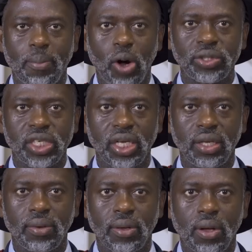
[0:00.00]
the mountain,
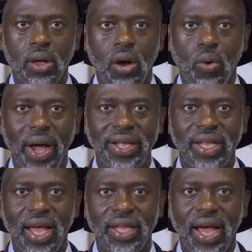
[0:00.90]
one
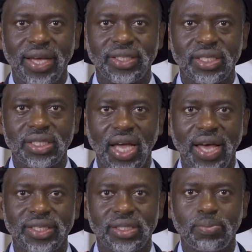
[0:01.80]
realizes,
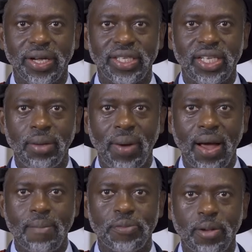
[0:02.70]
as
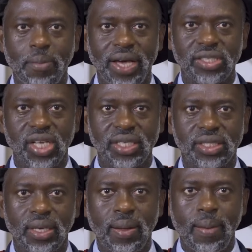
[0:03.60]
Madiba reminds us,